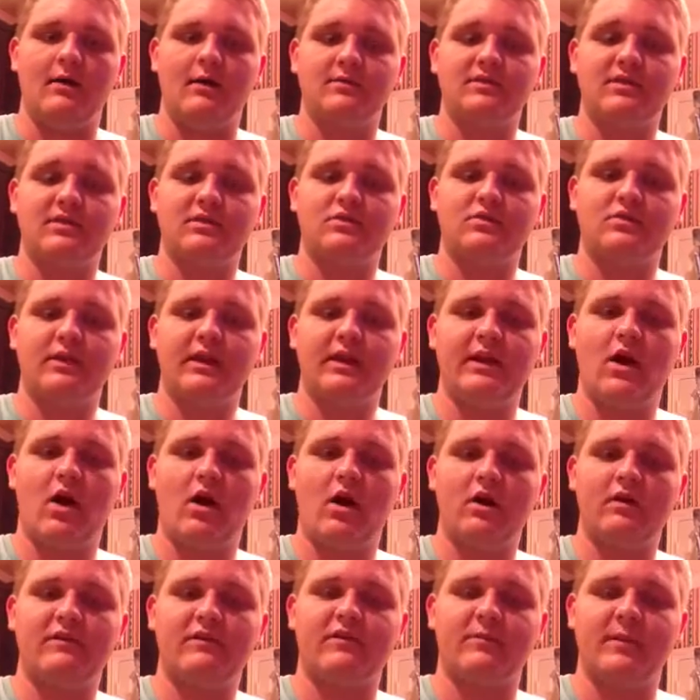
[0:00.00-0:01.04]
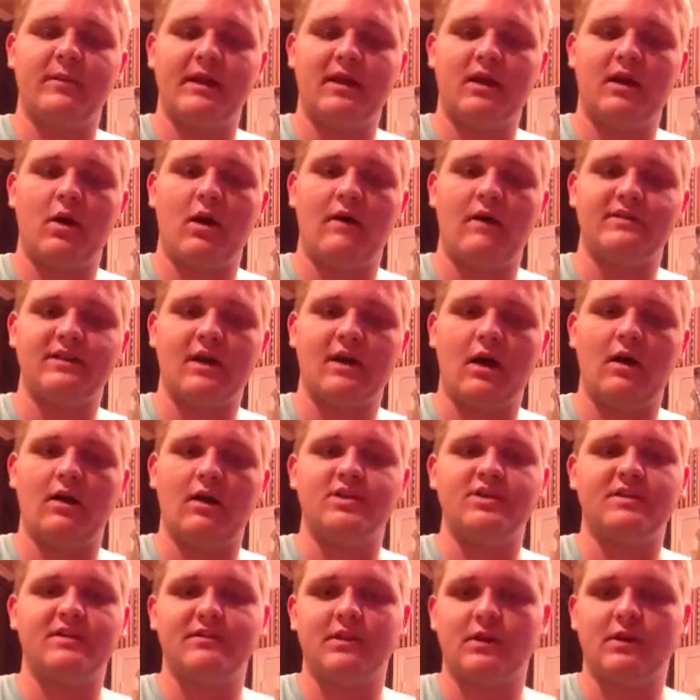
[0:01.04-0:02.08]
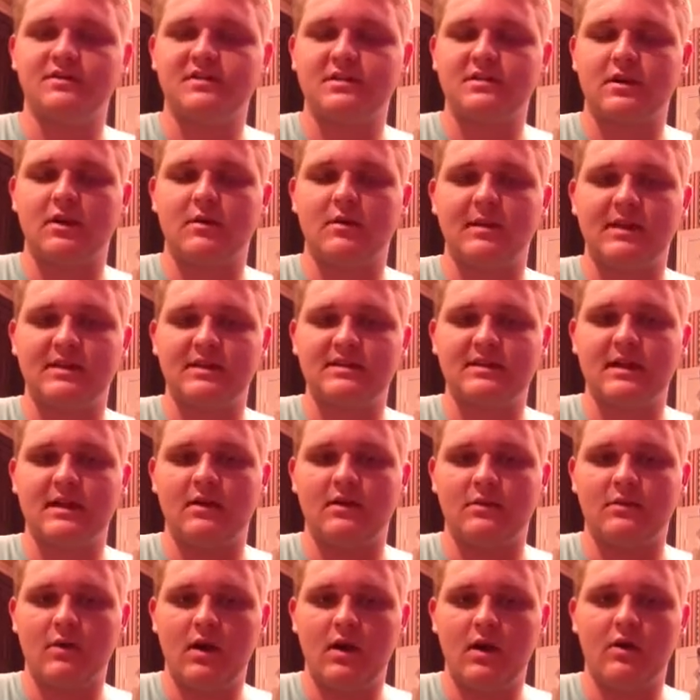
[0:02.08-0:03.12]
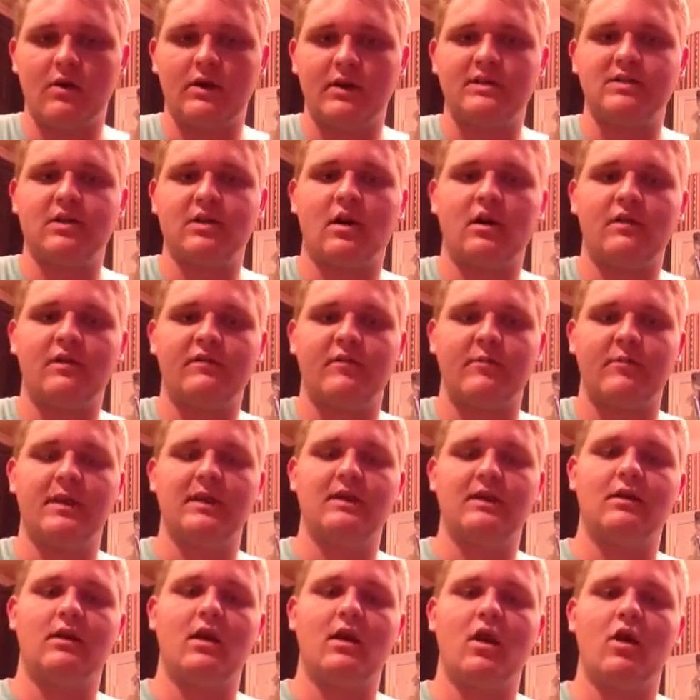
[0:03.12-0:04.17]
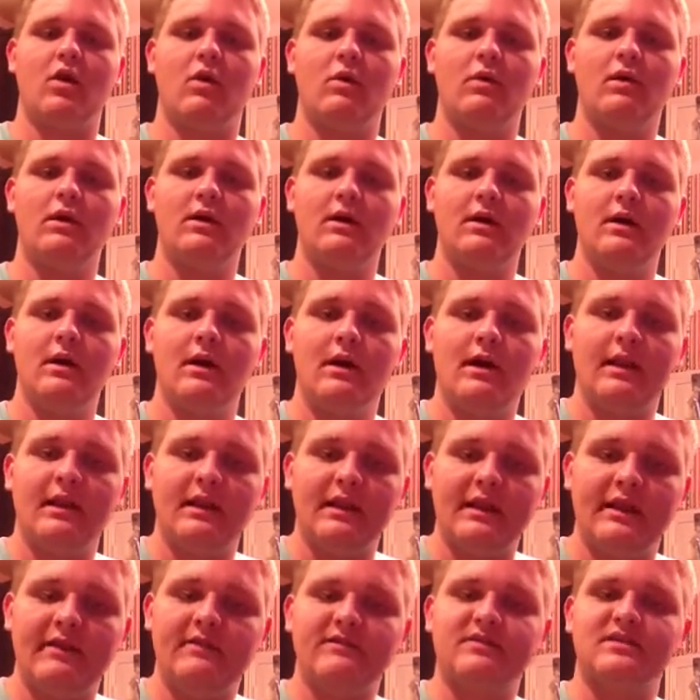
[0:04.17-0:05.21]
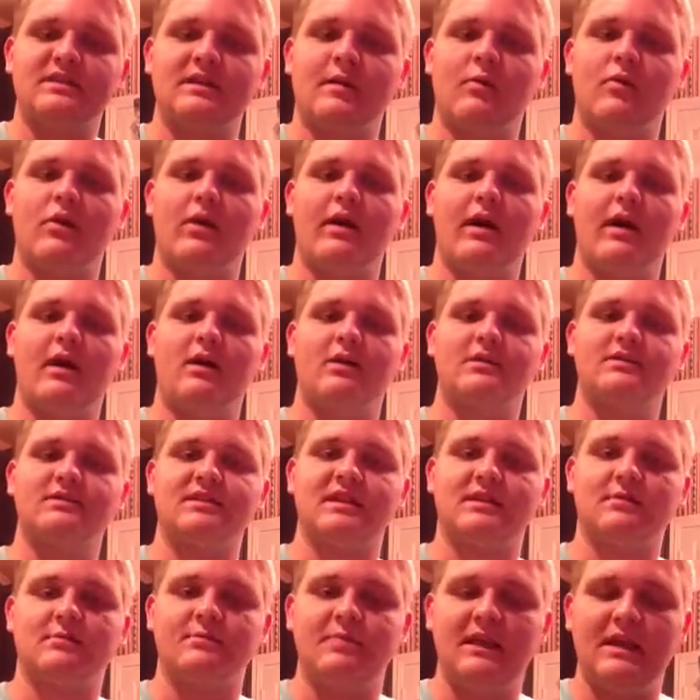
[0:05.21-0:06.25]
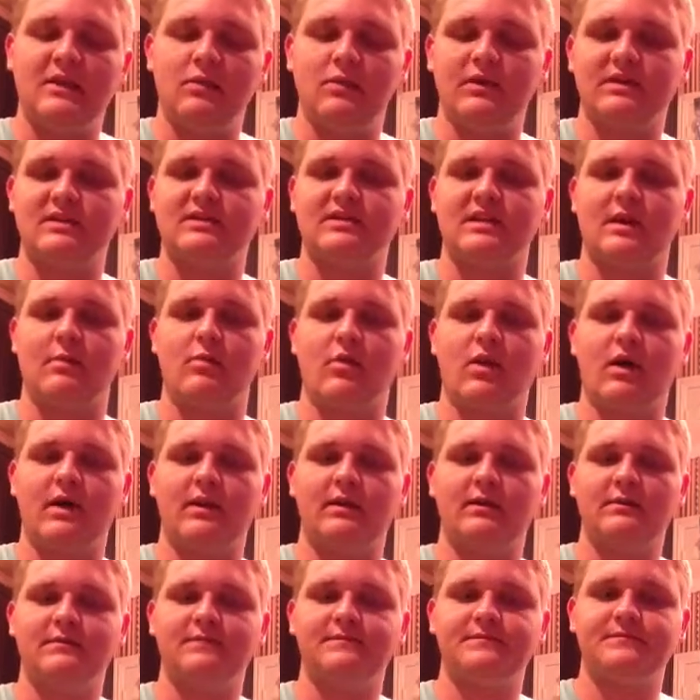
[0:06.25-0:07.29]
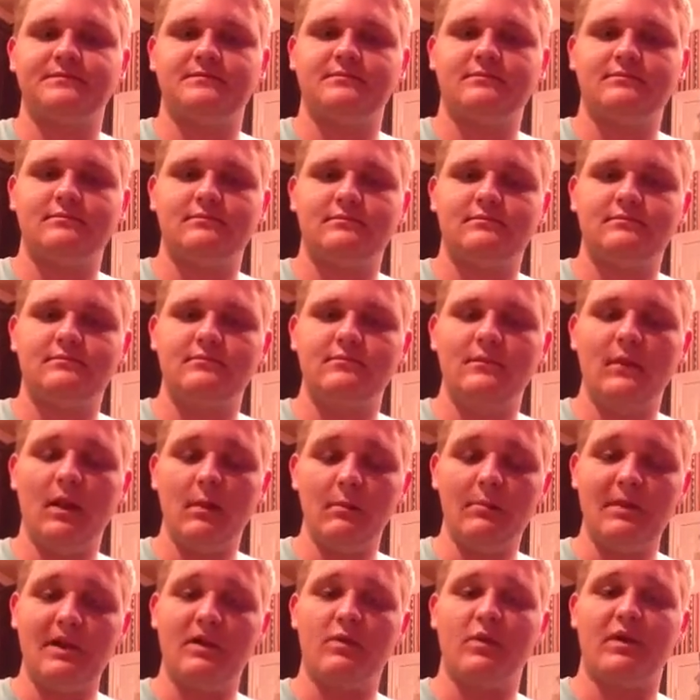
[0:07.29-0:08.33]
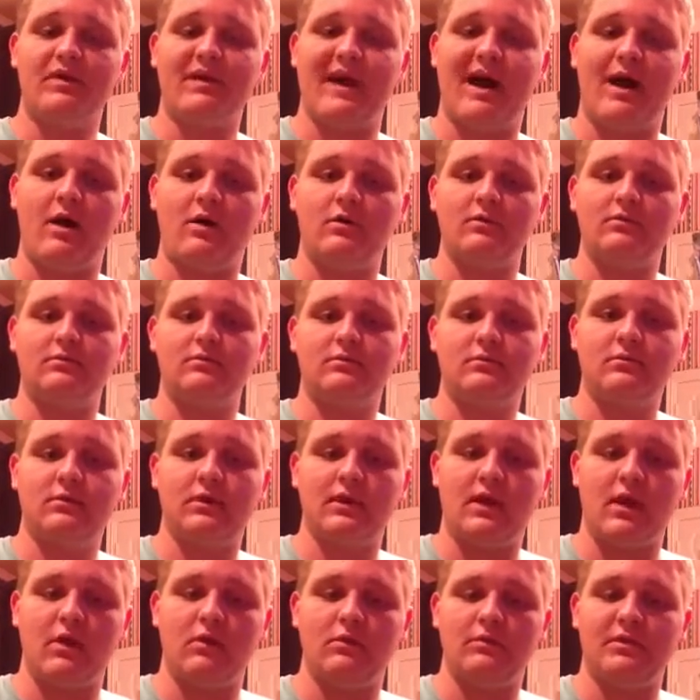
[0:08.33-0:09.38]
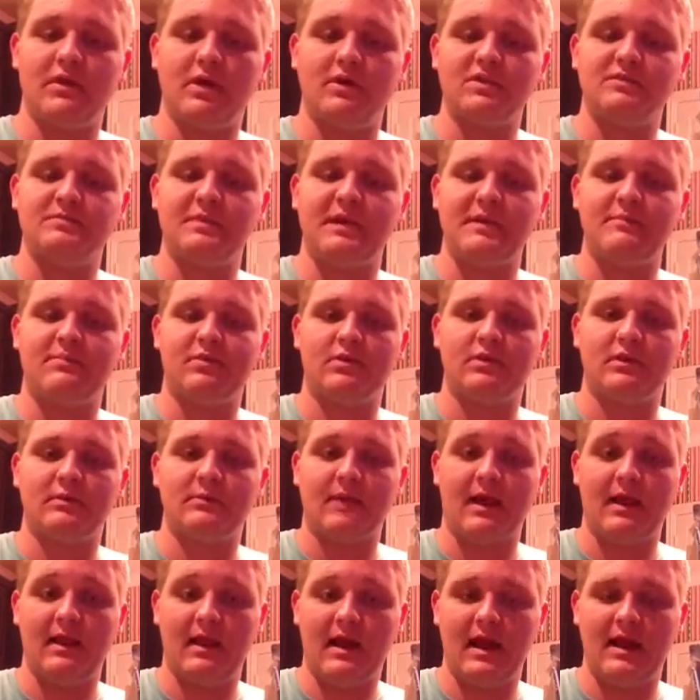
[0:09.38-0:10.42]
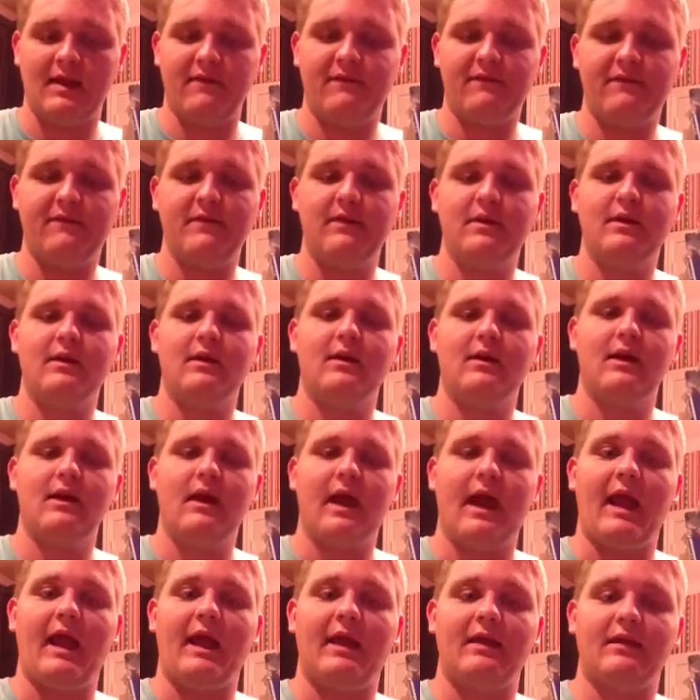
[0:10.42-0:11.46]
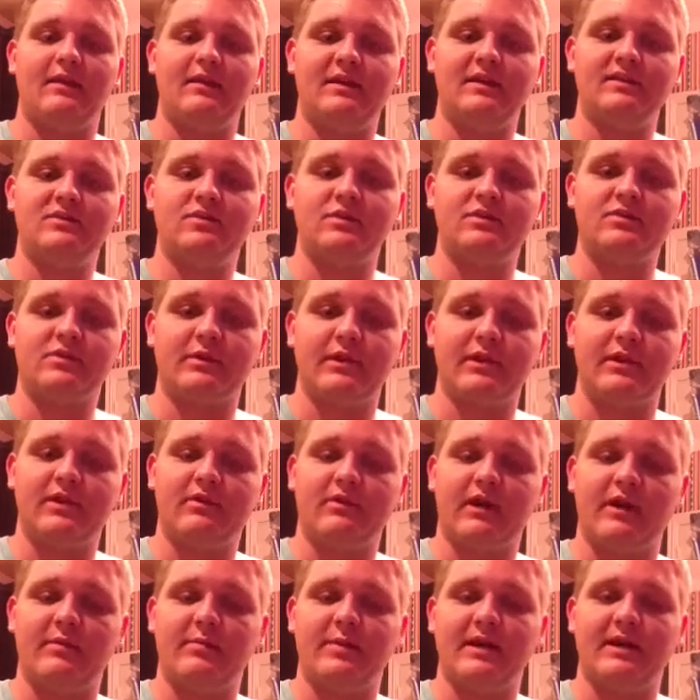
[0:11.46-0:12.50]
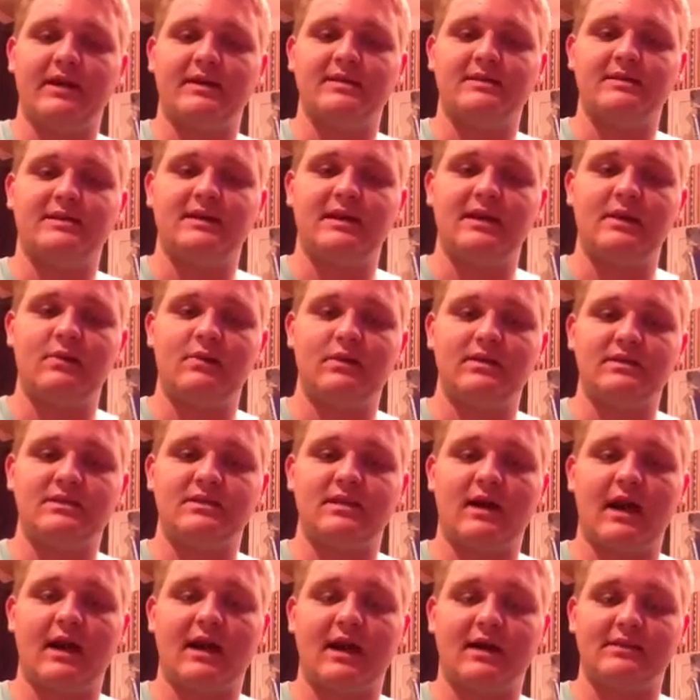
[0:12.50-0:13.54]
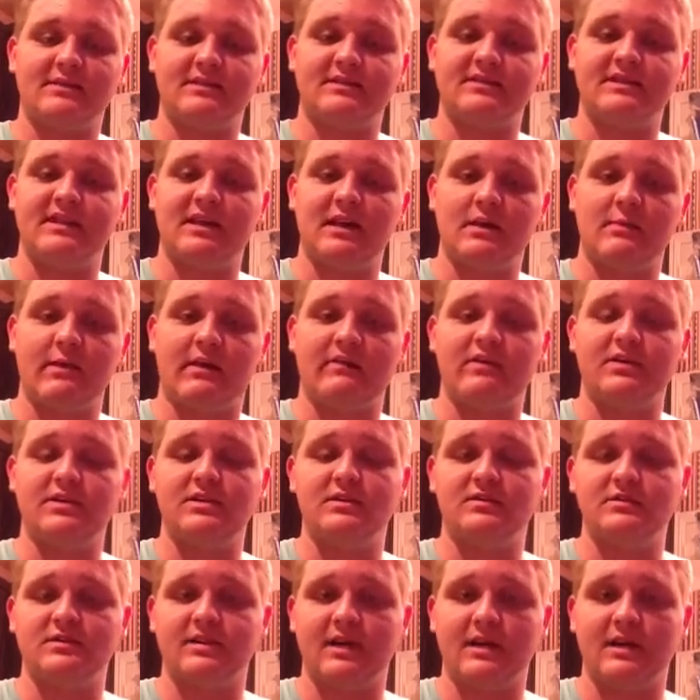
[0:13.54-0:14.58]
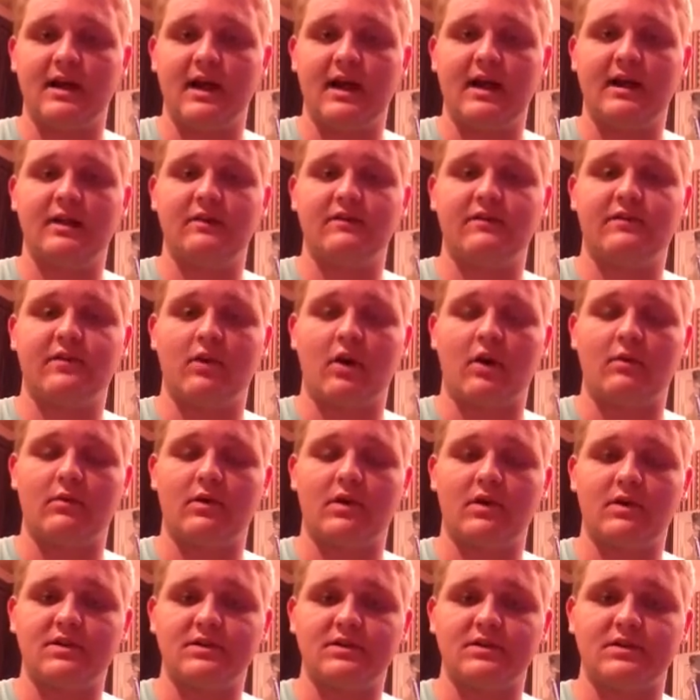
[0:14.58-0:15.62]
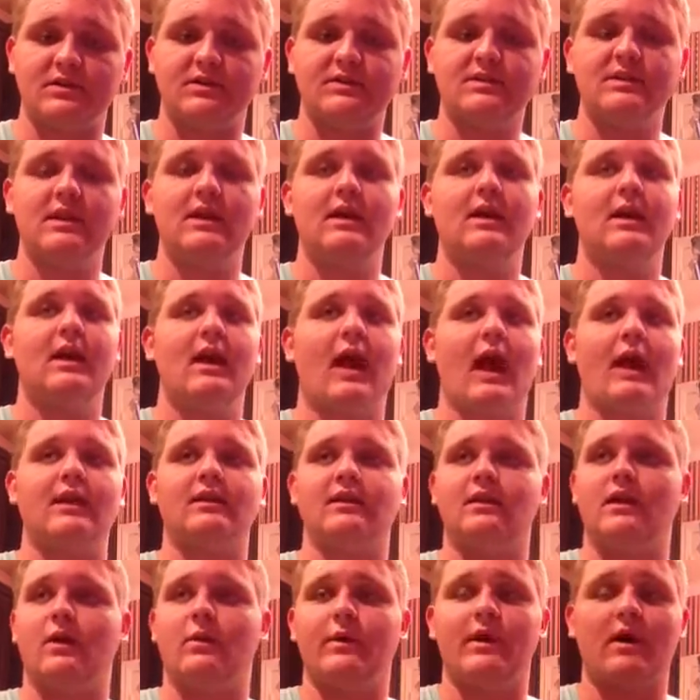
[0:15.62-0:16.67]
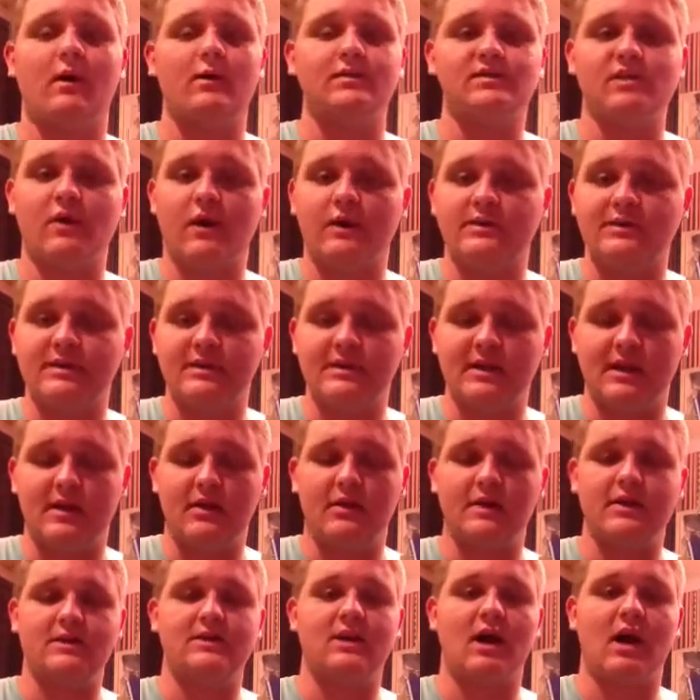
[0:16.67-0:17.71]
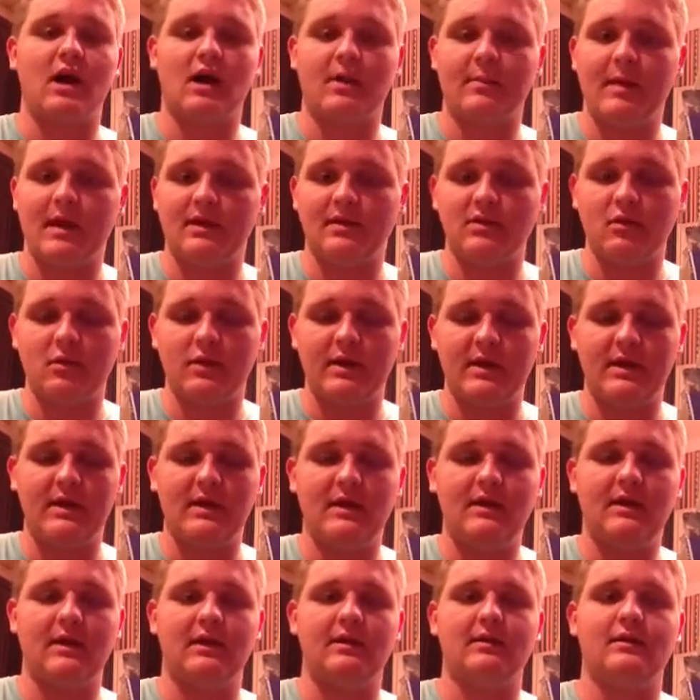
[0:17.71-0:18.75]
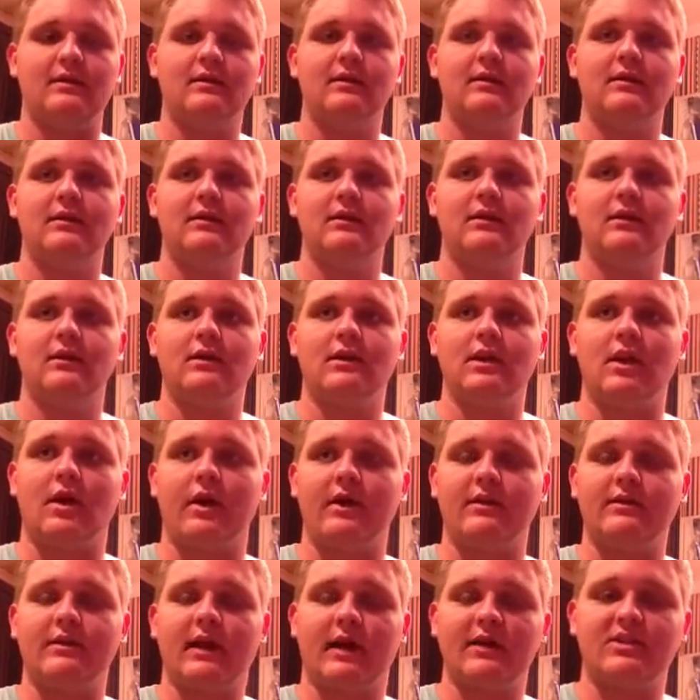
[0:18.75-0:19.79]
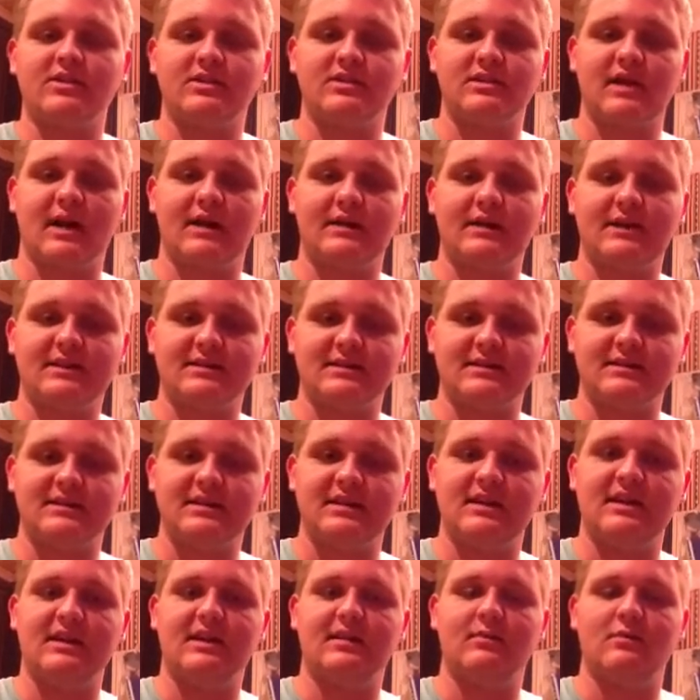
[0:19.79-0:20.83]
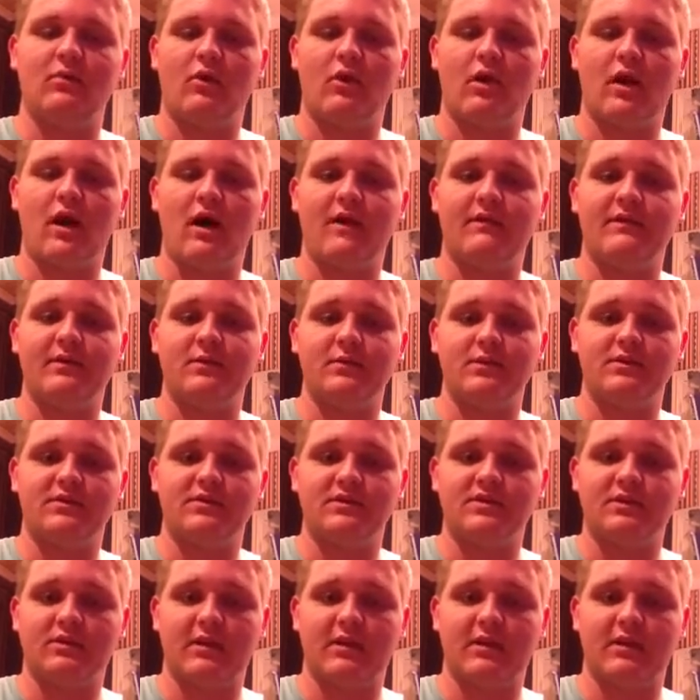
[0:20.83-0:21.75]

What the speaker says: So it's really hard for me to go off to college, even though it's 30 minutes down the road. It's hard for me to go live somewhere else and be with someone, be without those people in my life. And this was really great because I got to see him every Tuesday night for our rehearsals, and we'd always go out to dinner and talk about the week, and I'd get to see him more often, which was